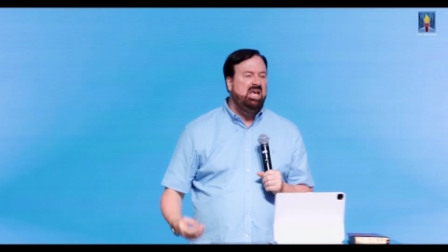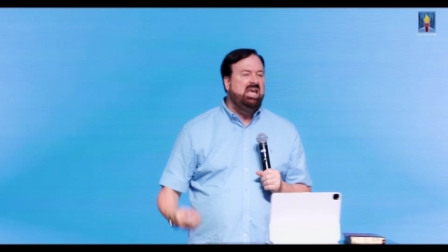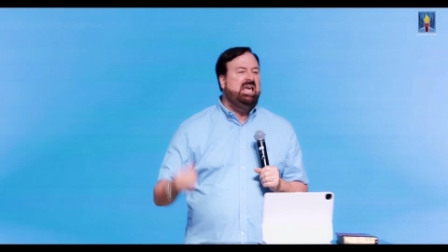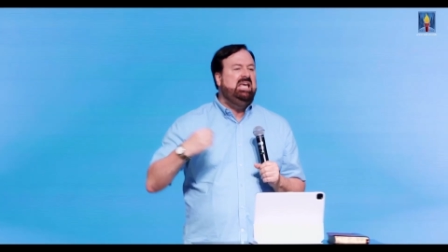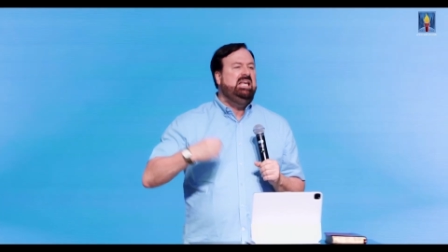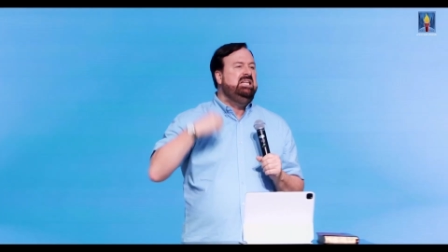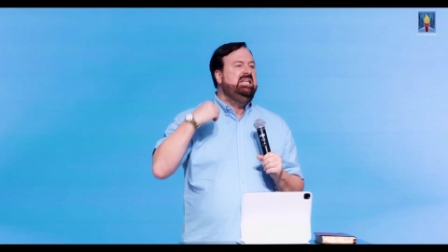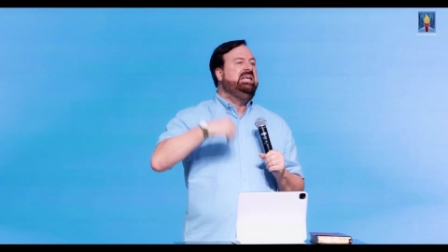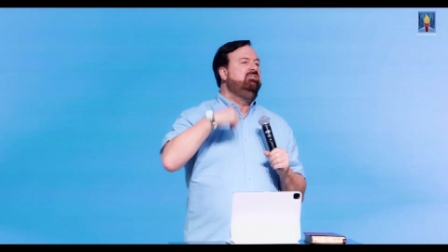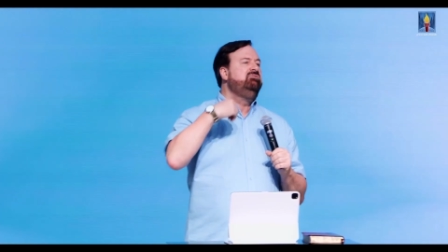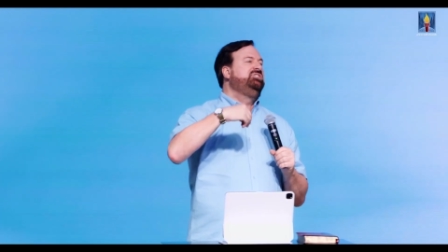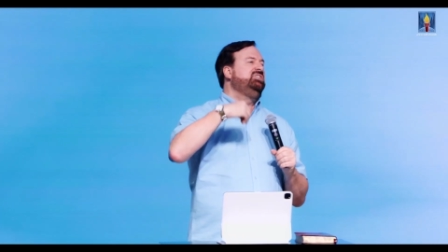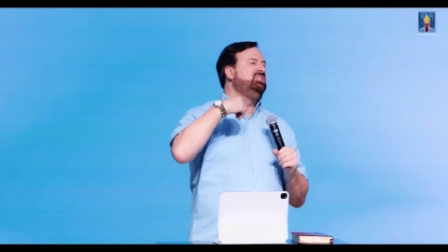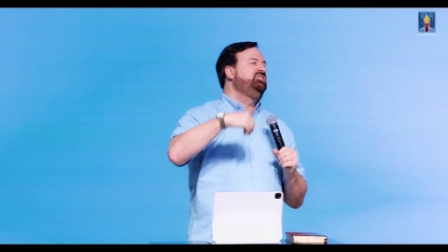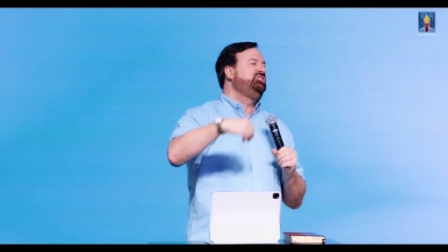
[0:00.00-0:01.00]
He
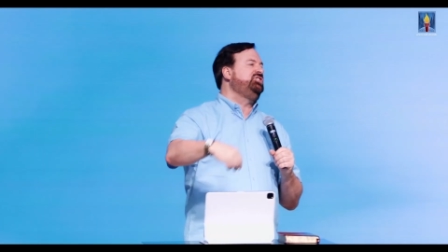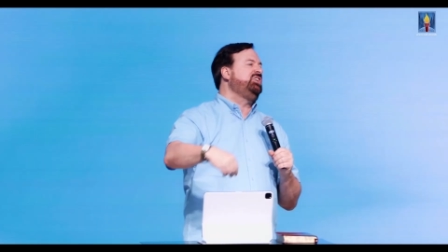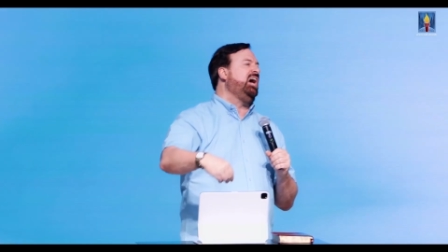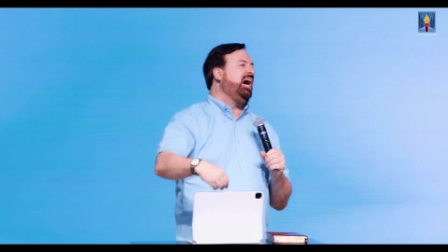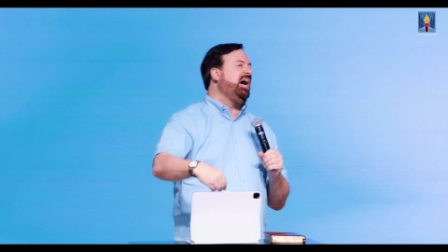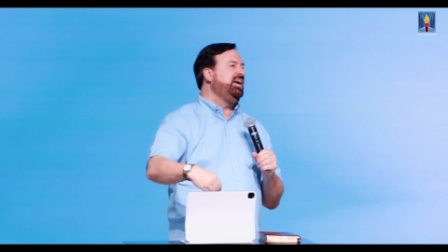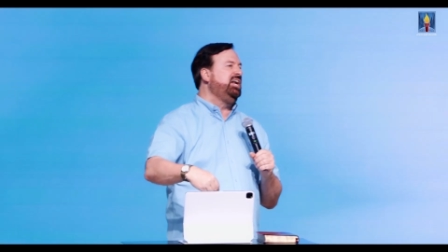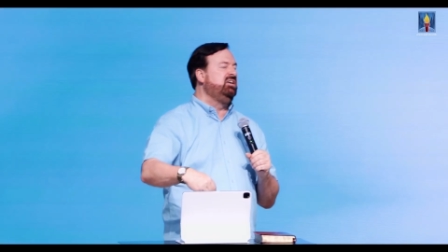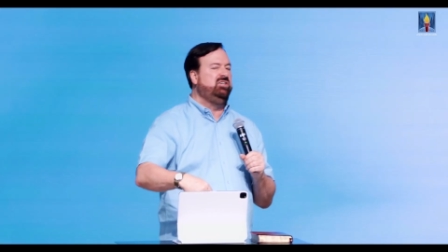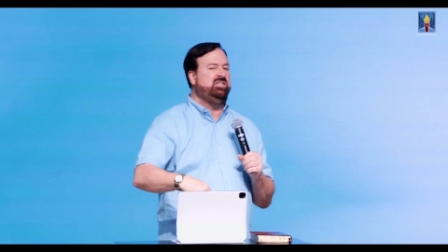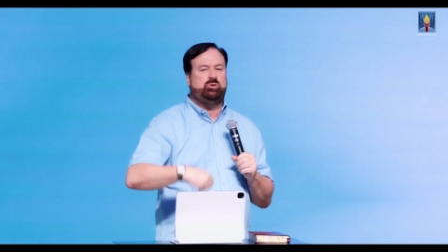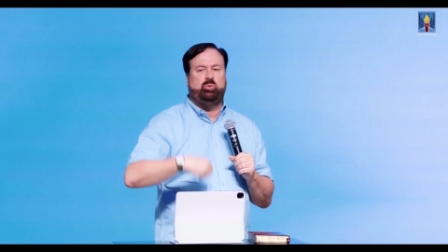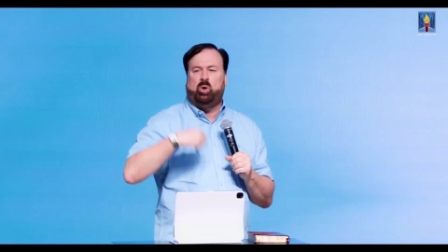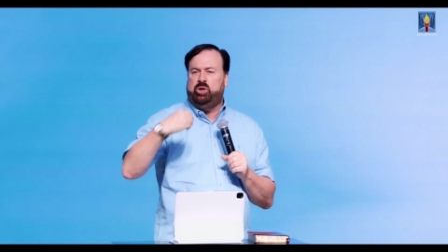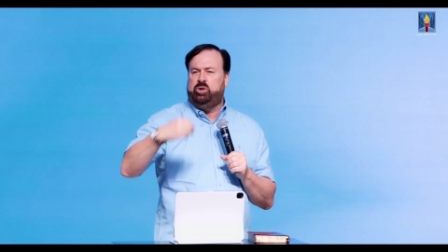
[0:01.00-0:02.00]
lives inside of
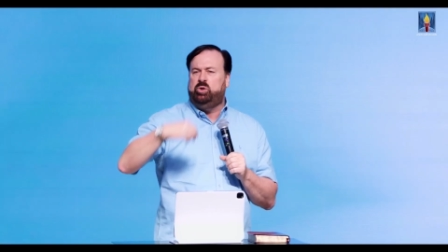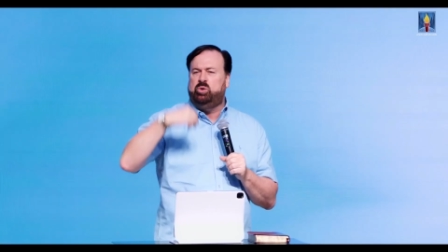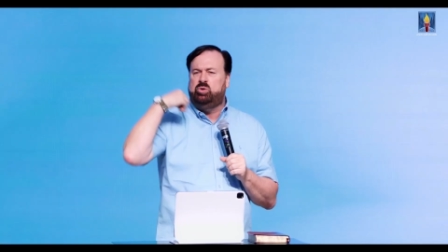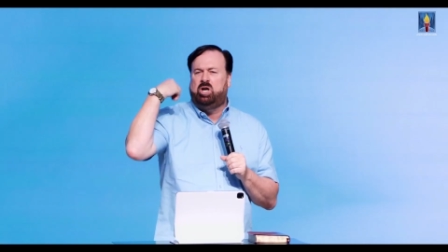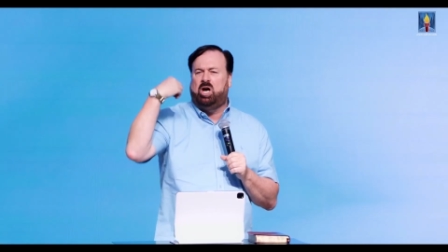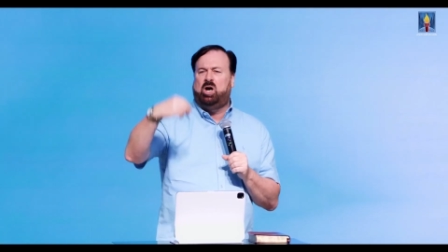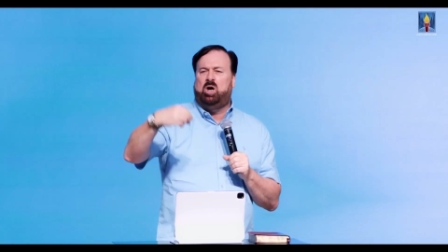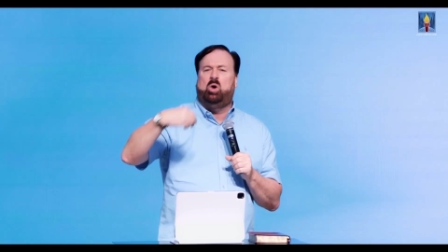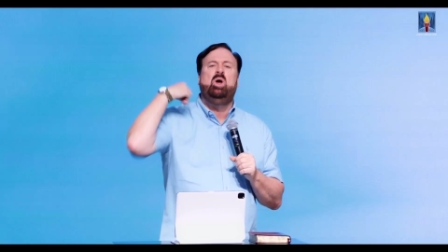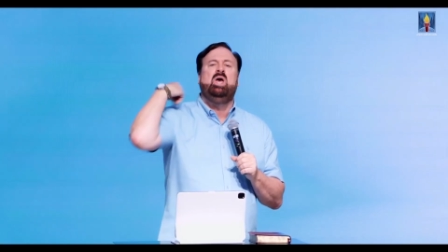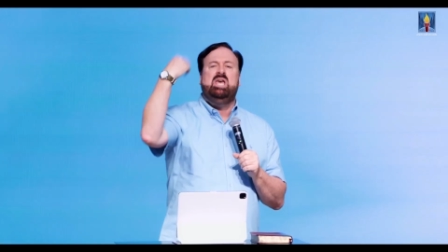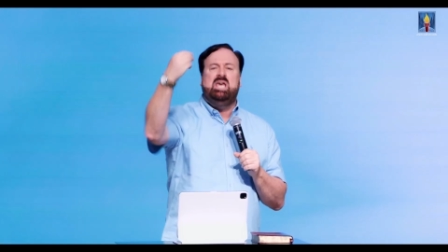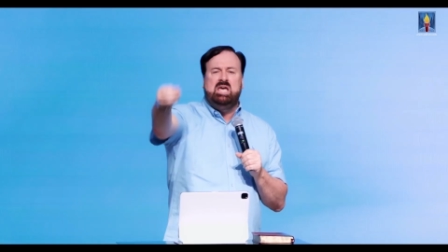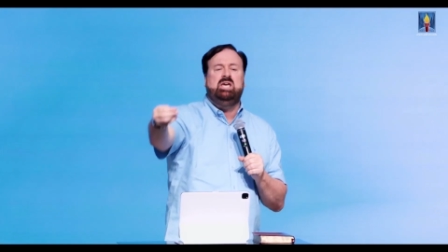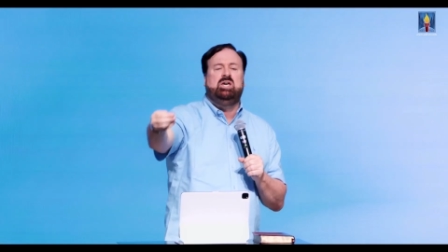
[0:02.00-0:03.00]
us. Where you go,
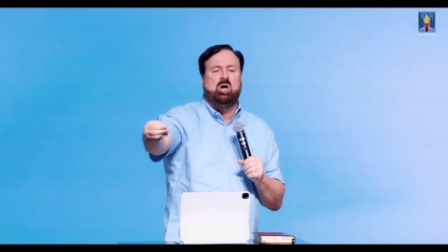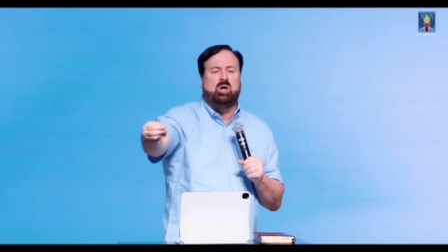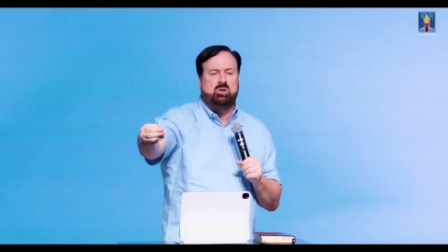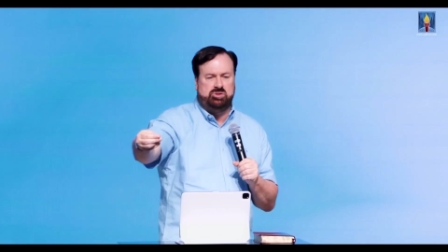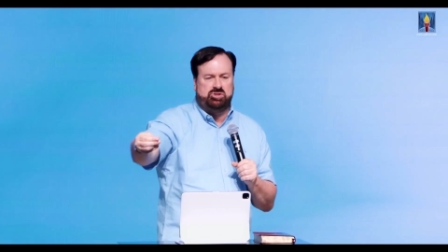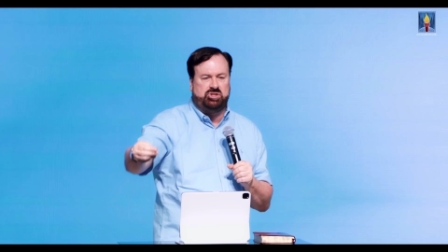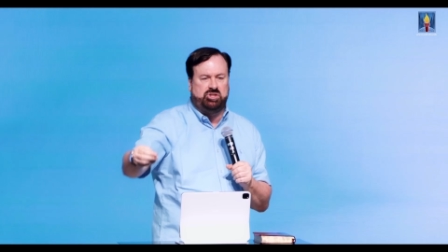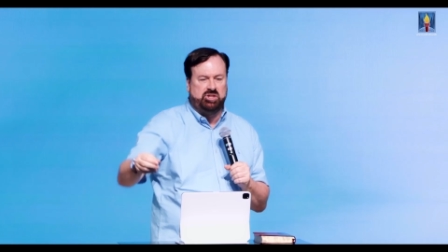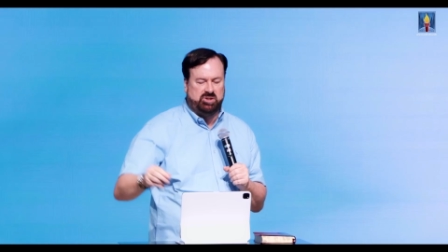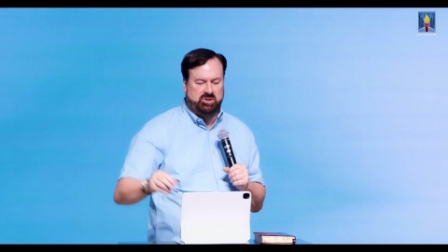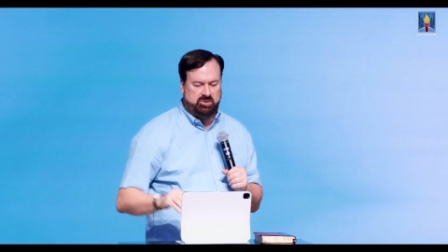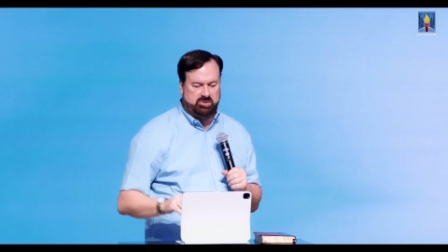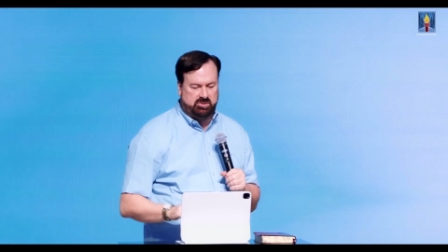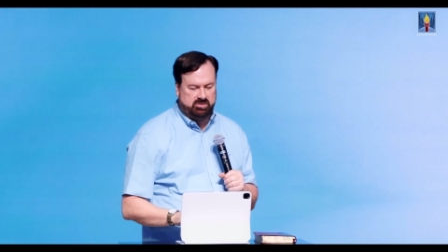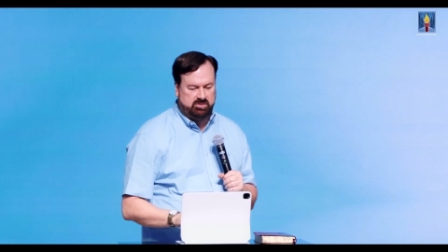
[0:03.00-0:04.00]
he goes too.